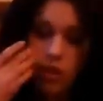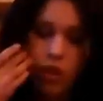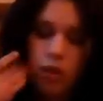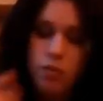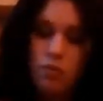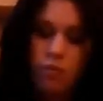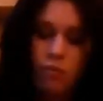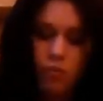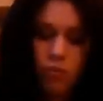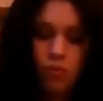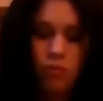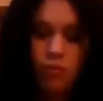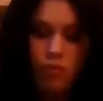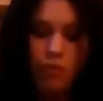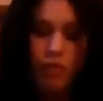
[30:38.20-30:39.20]
So
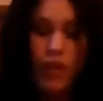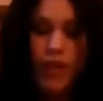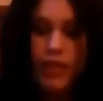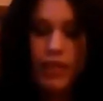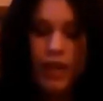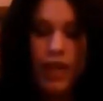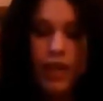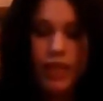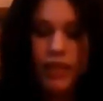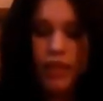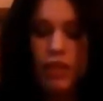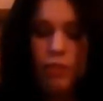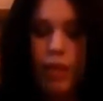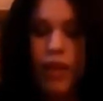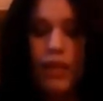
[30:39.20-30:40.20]
this
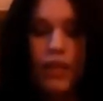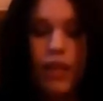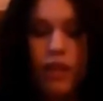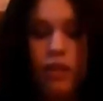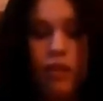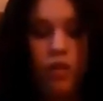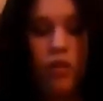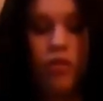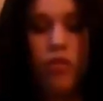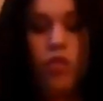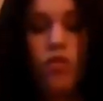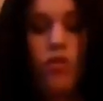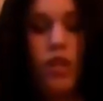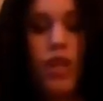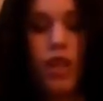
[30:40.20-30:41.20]
is the basic
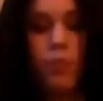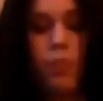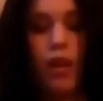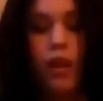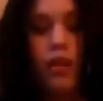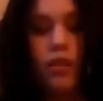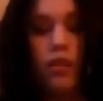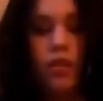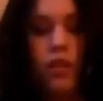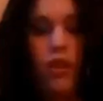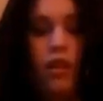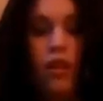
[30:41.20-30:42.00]
underneath part.